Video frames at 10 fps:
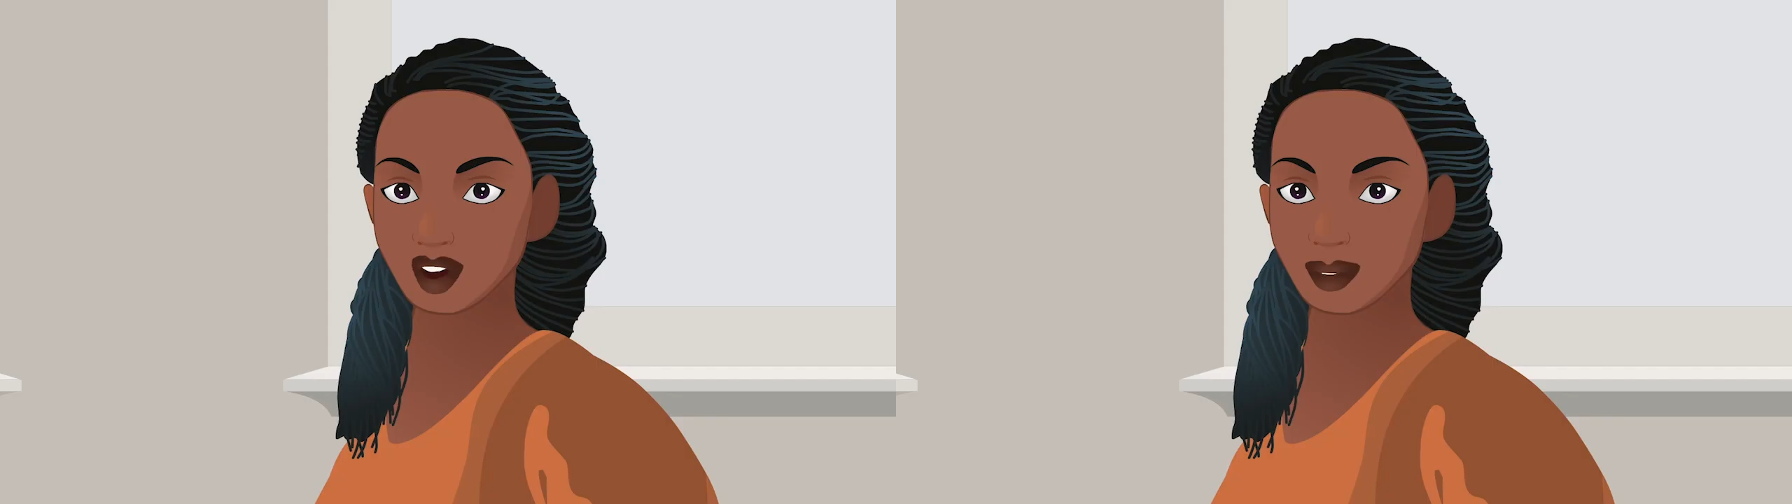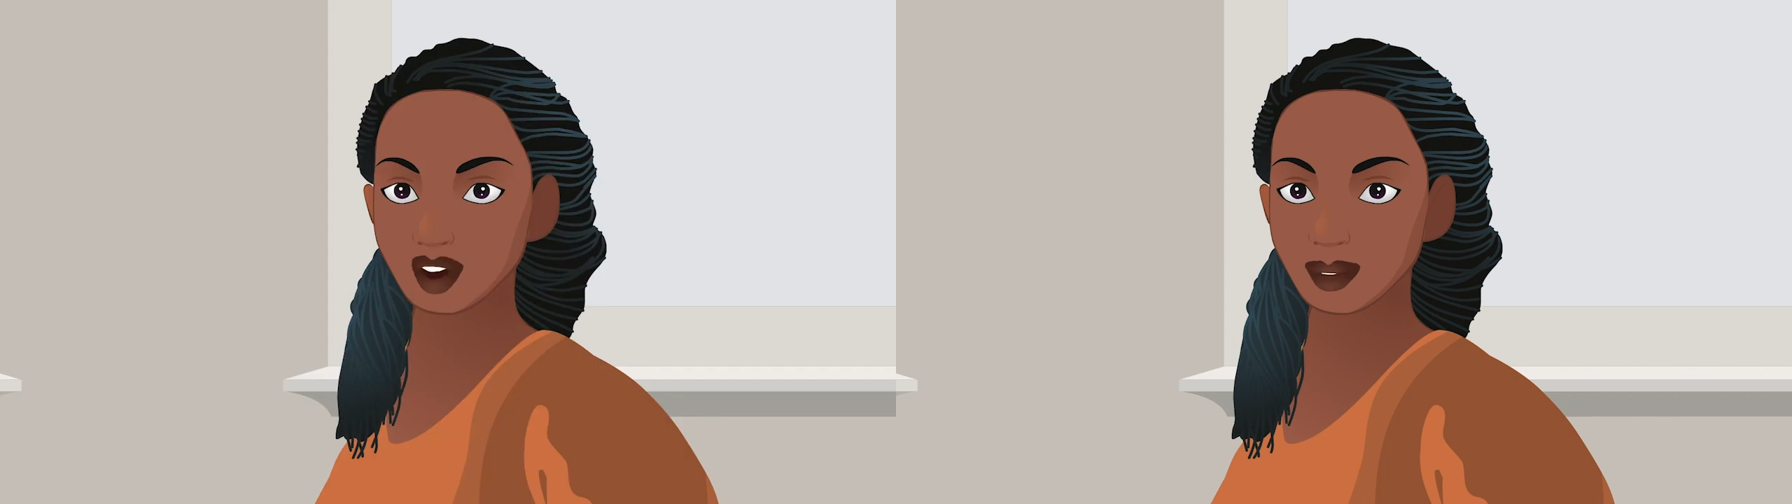
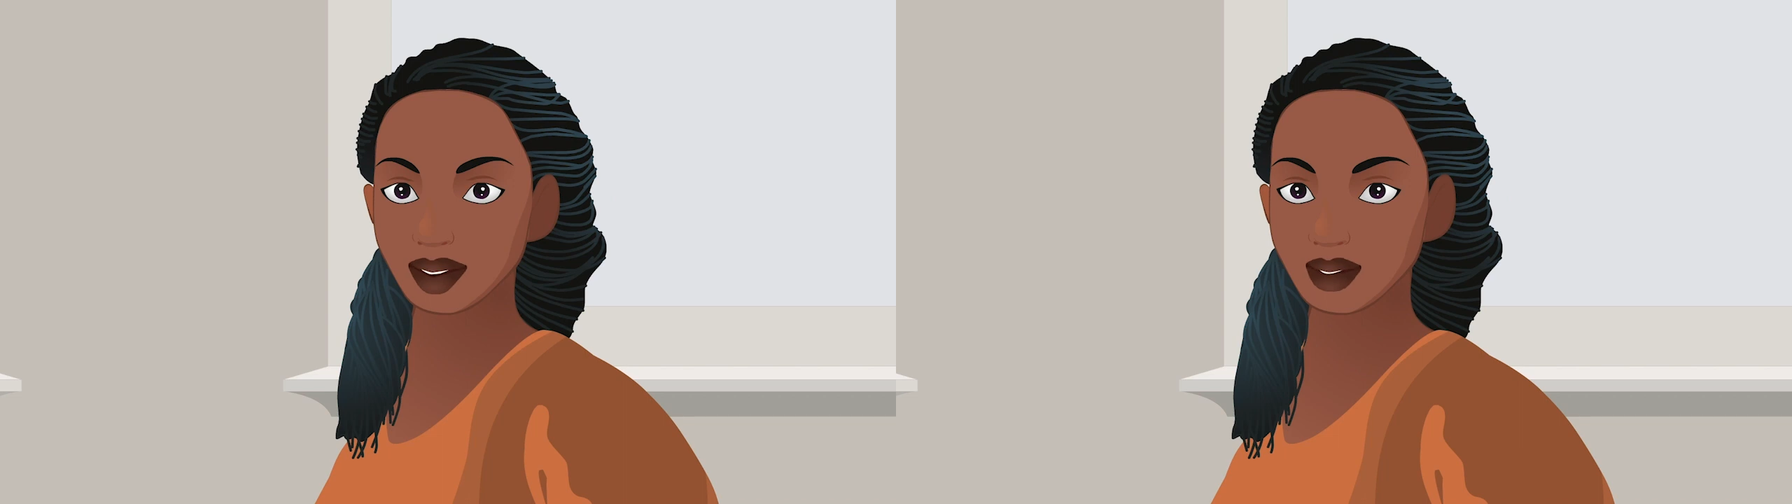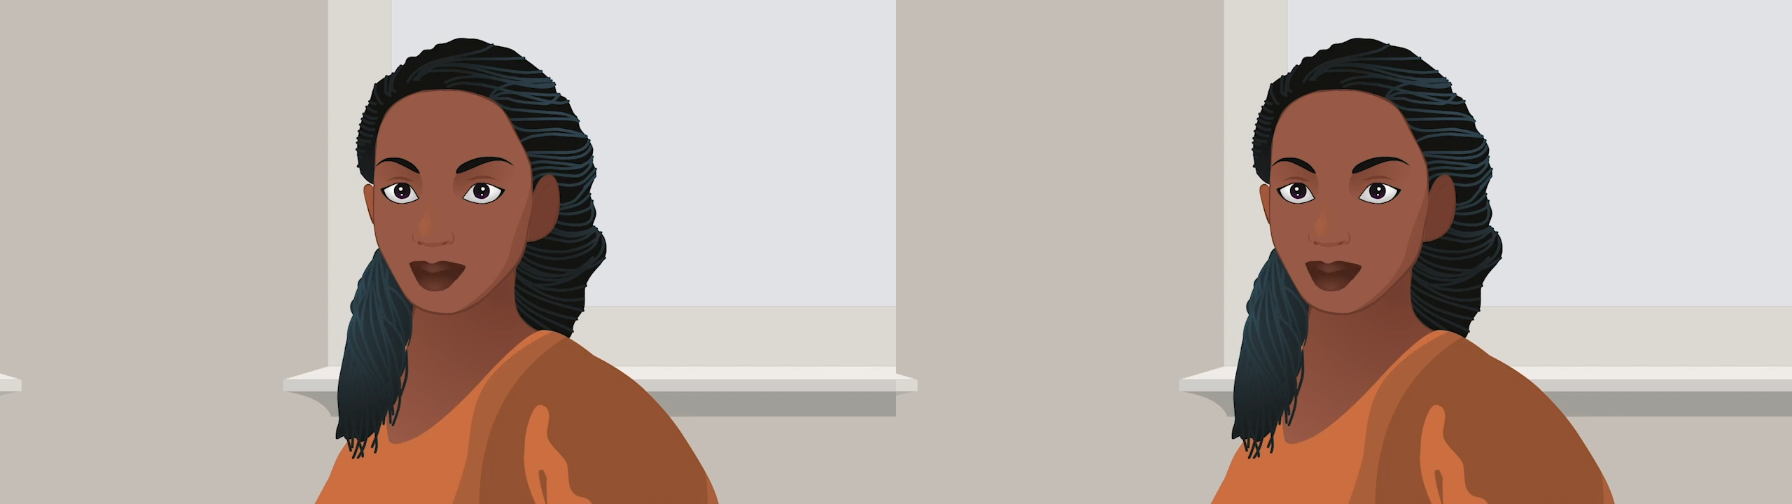say
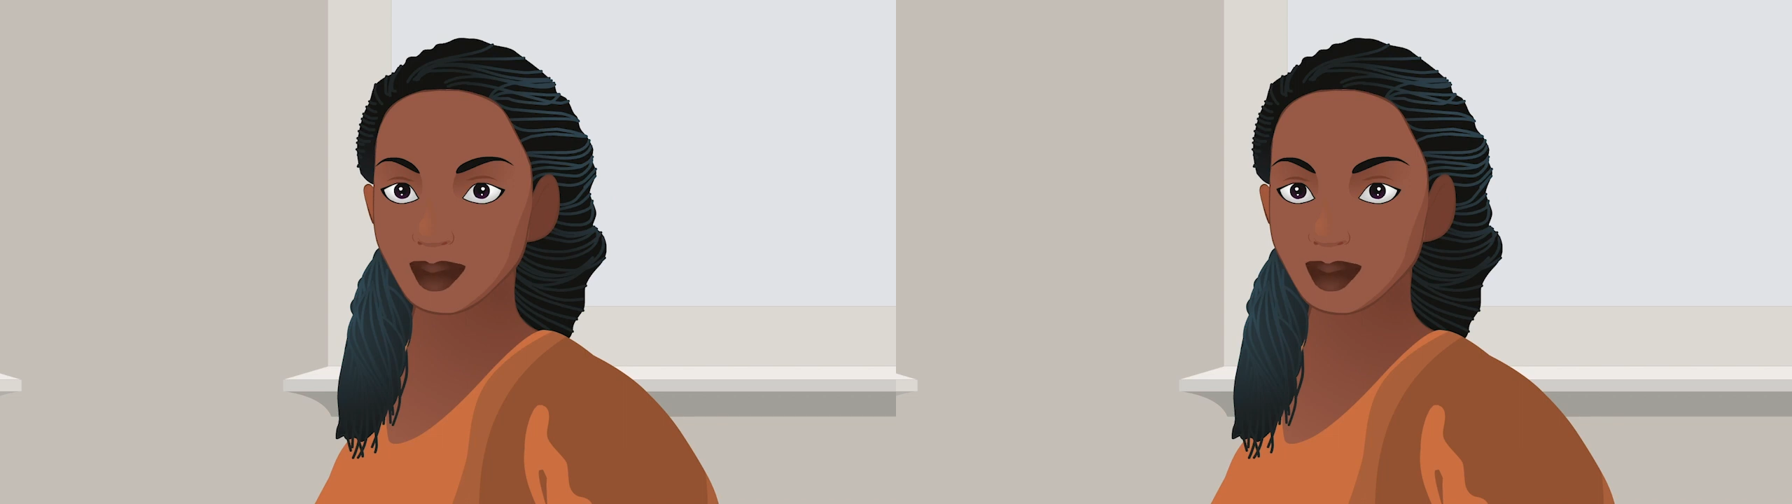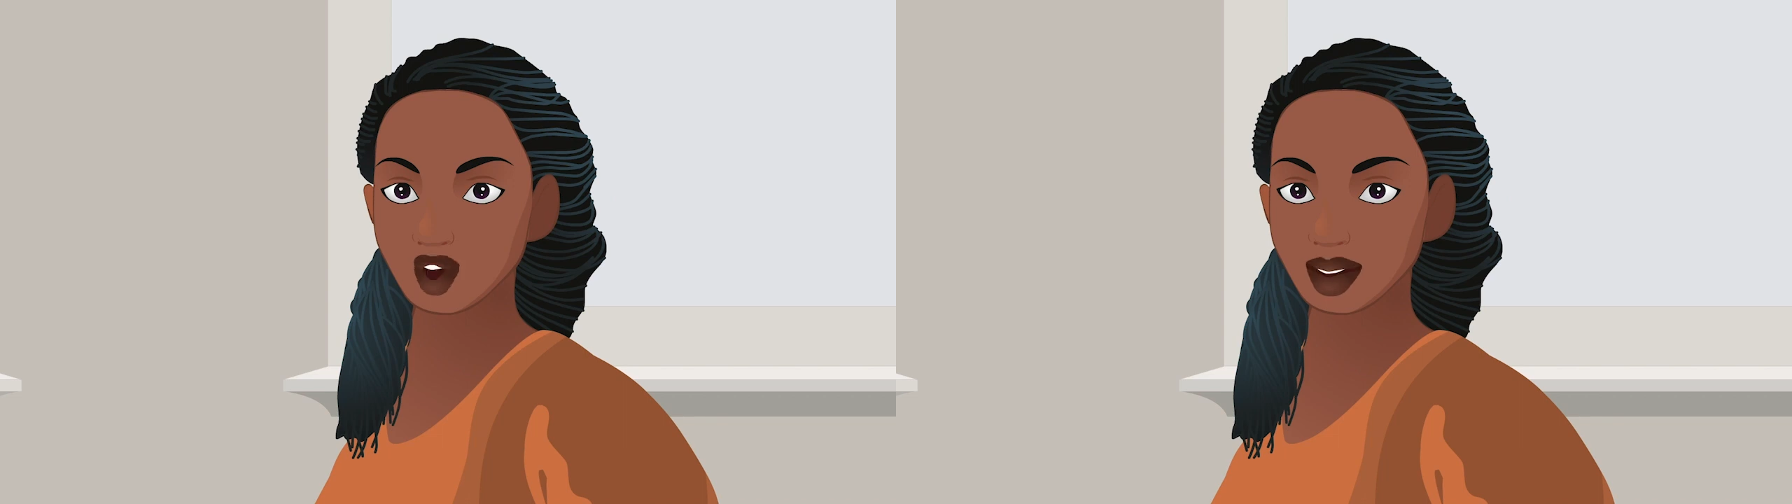Monica made
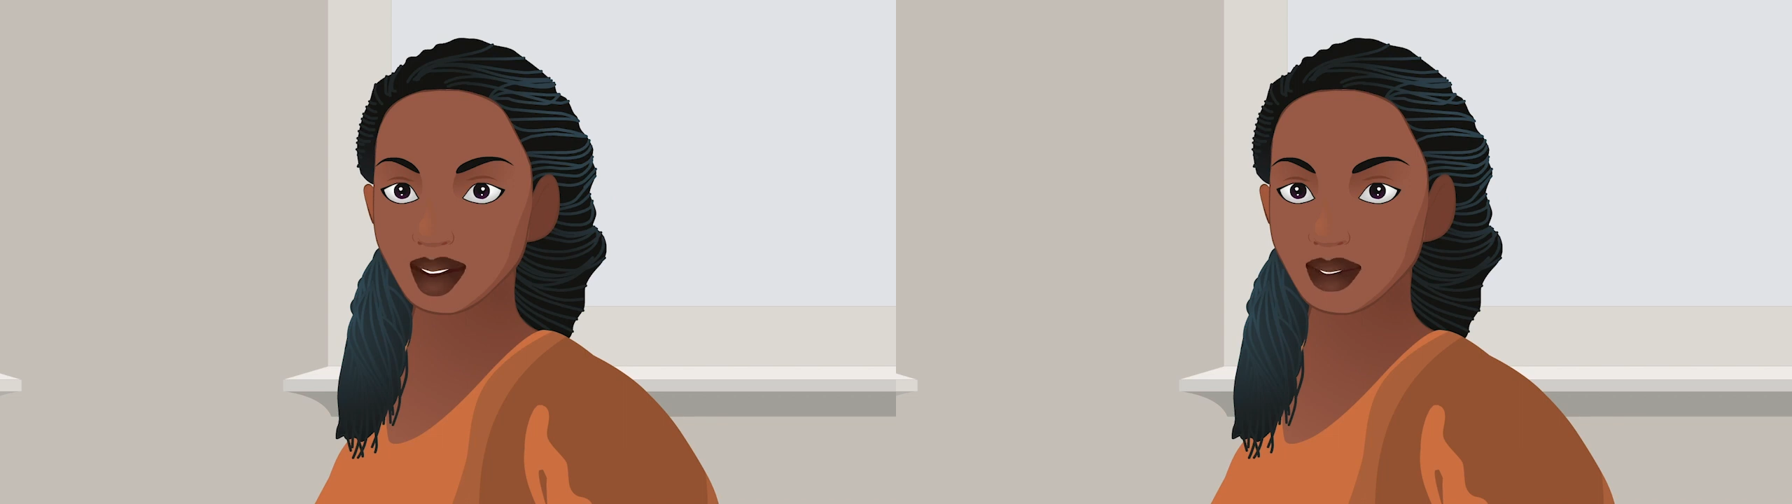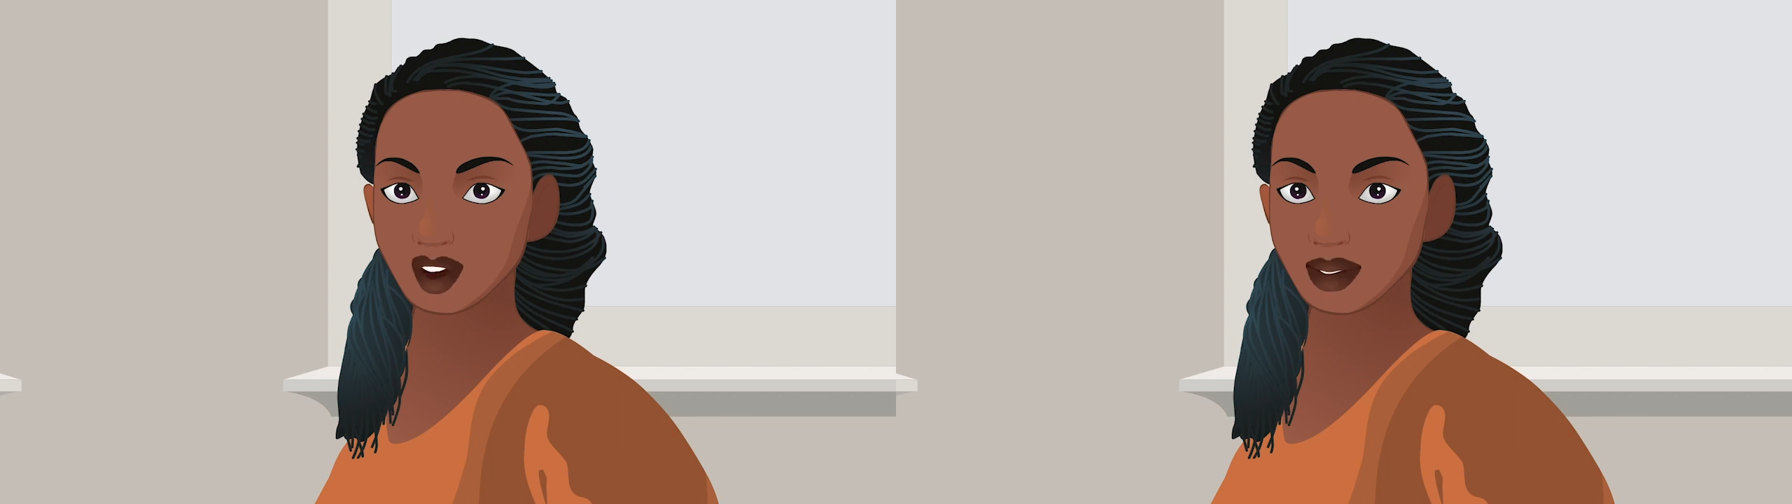
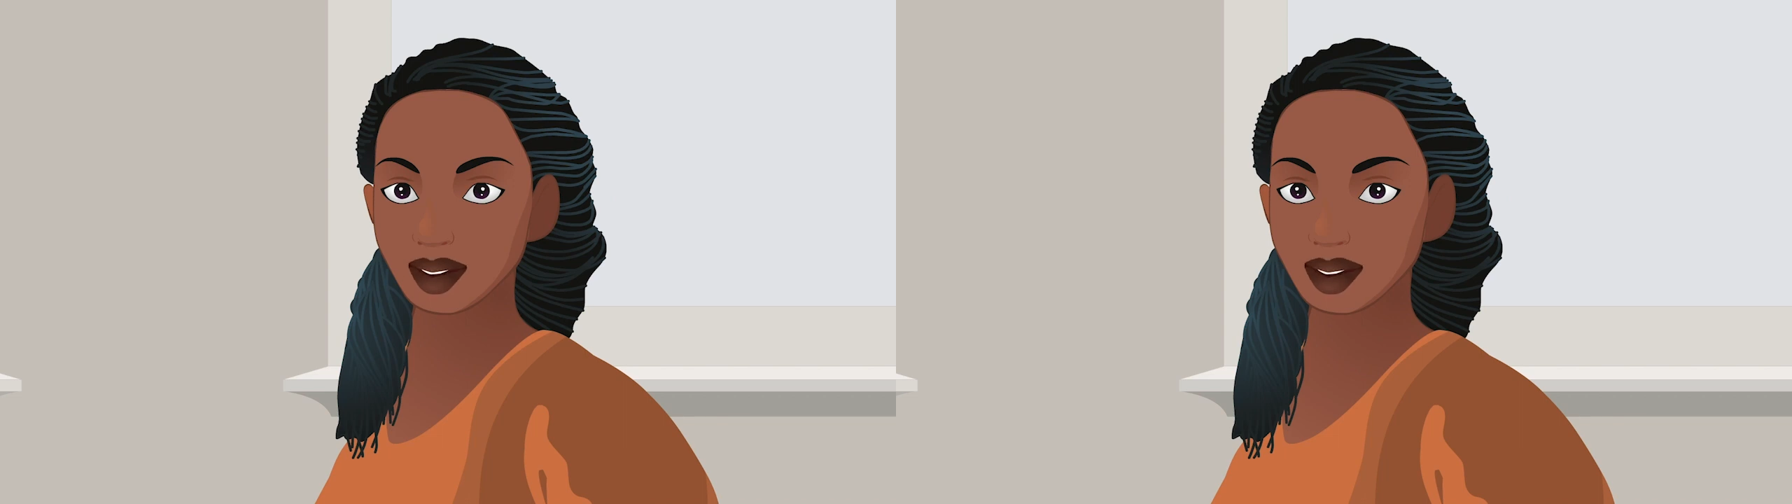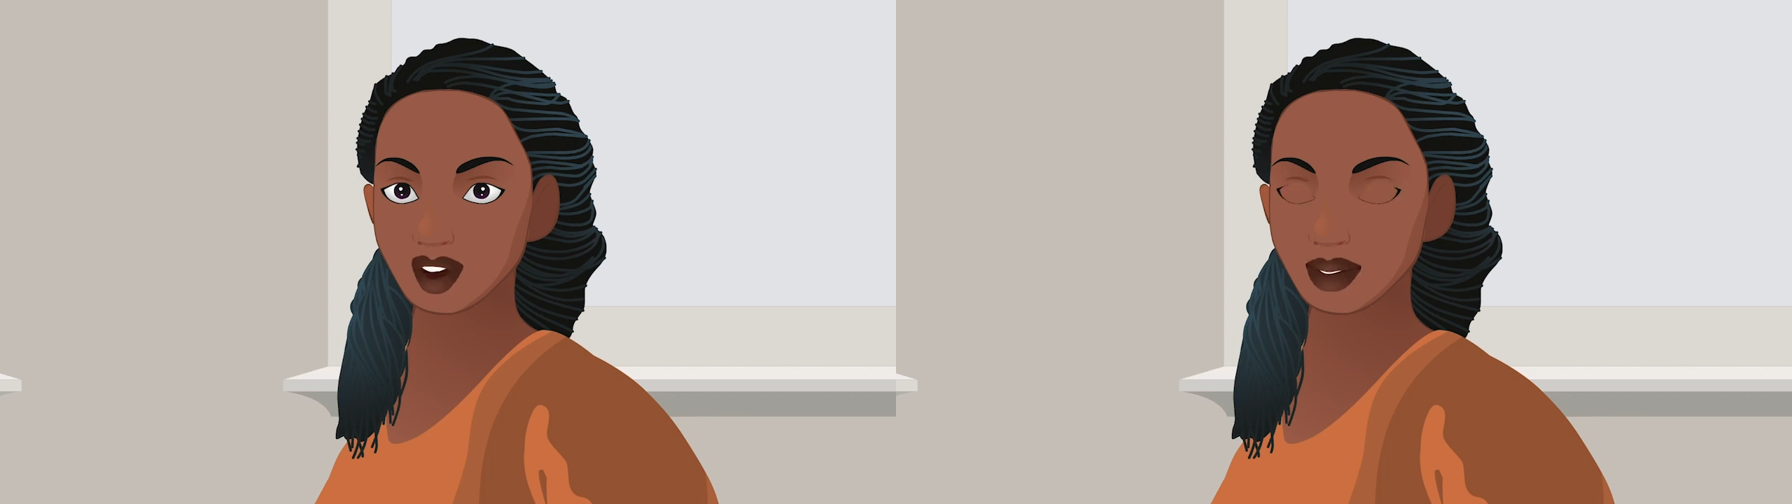$50,000